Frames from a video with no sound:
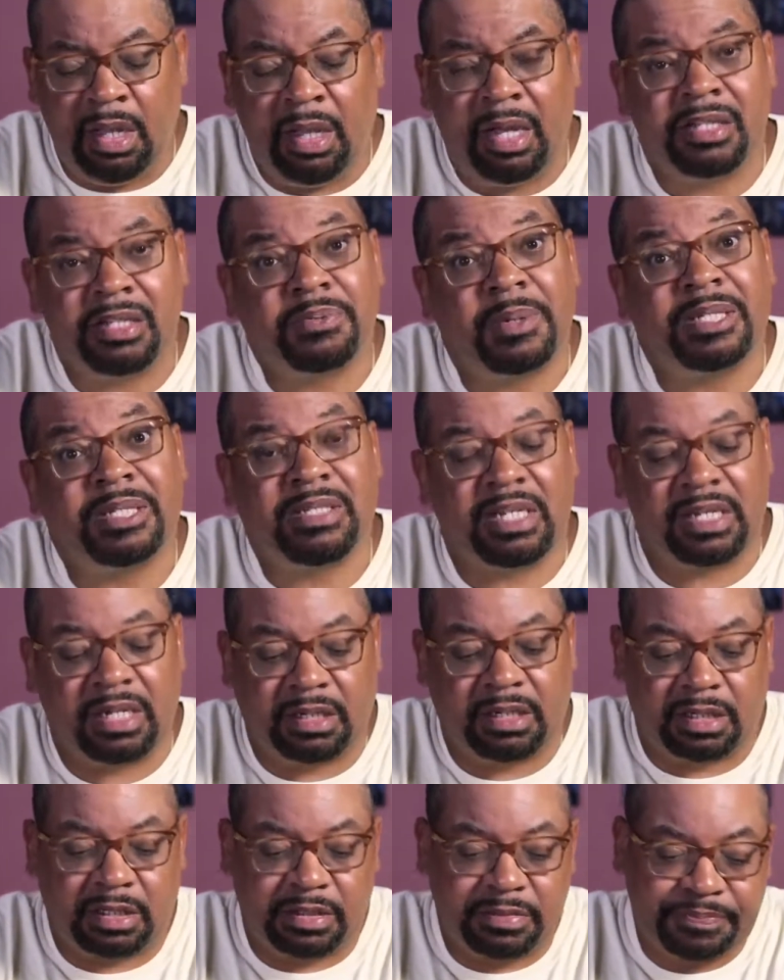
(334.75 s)
that's my
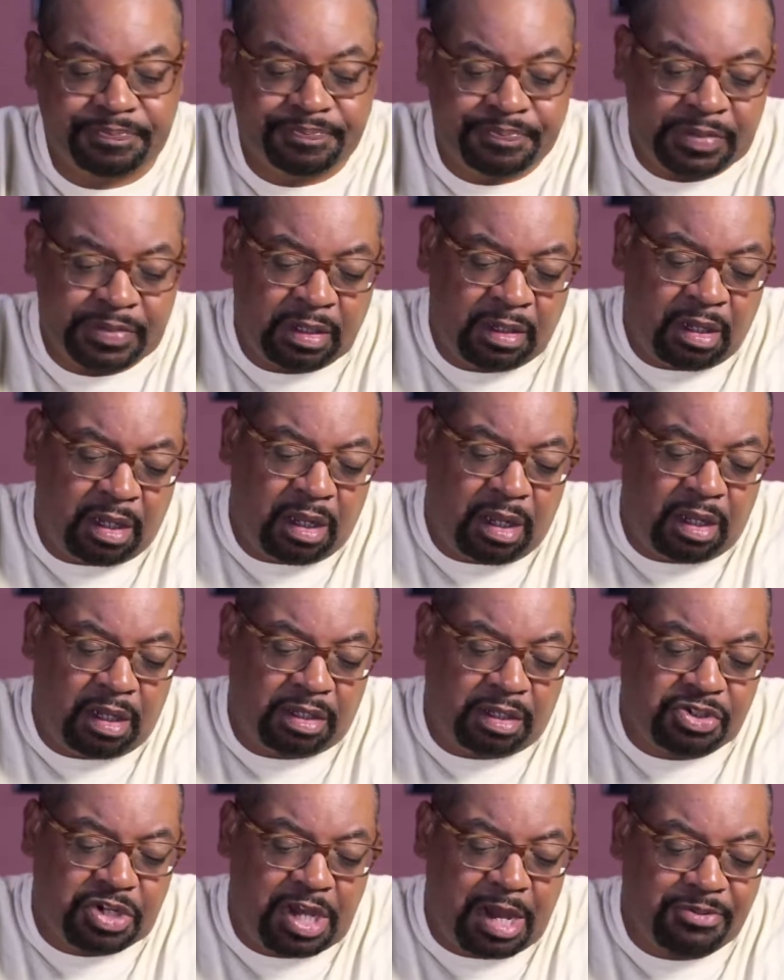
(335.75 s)
take on it.
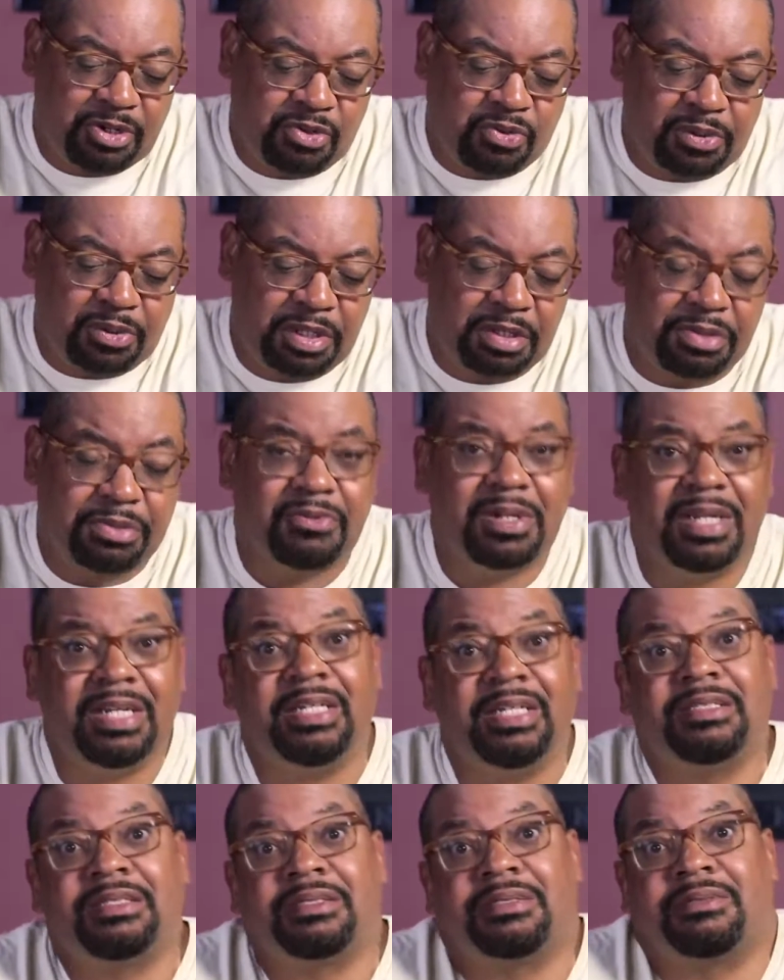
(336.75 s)
In chapter
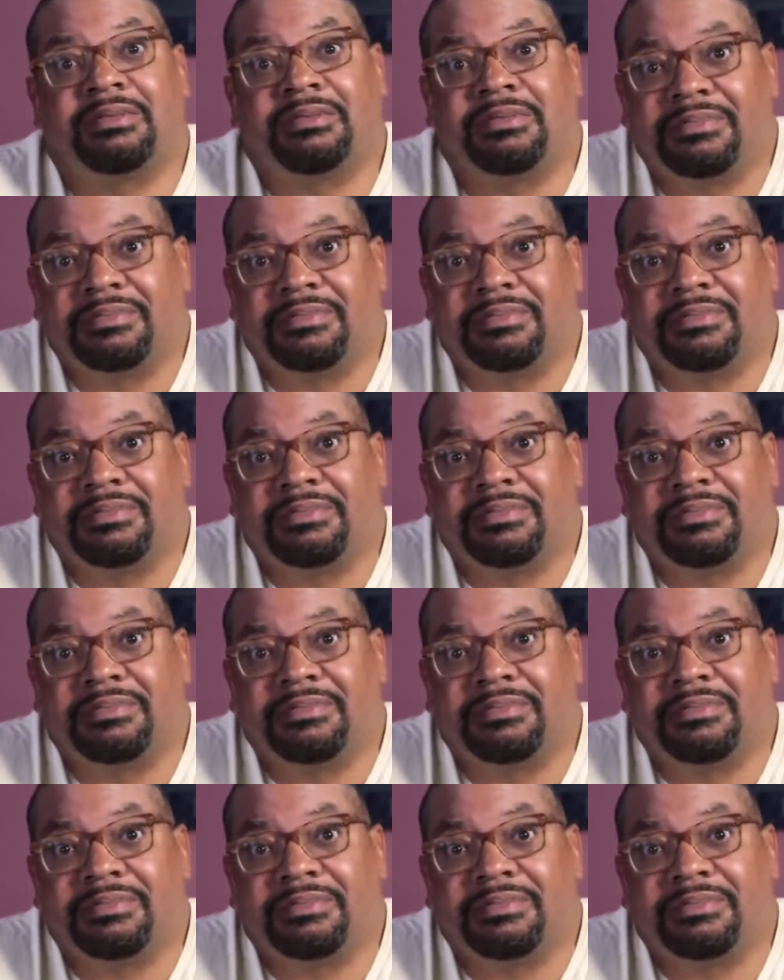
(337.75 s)
23, it's